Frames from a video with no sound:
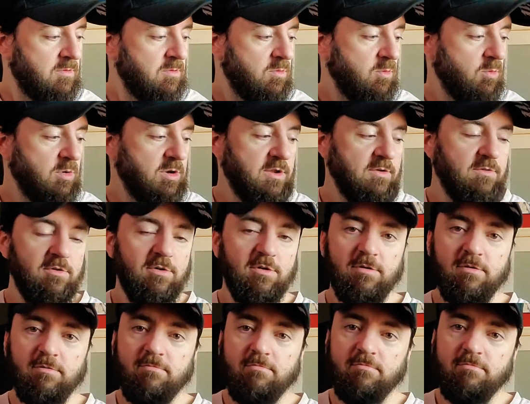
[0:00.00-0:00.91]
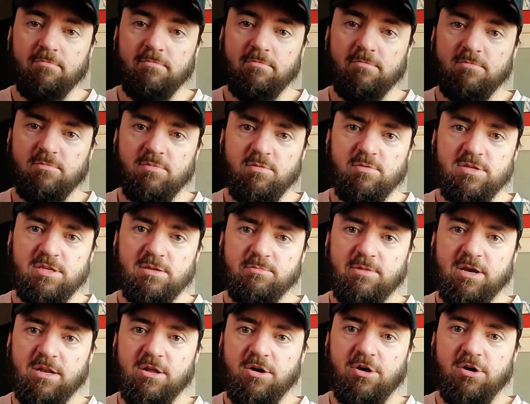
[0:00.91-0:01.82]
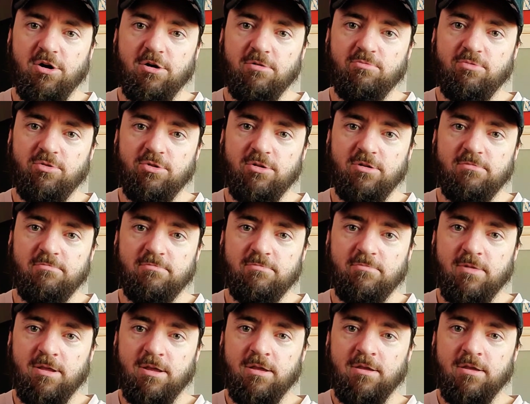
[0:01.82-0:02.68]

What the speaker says: whatever, some kind of hardwood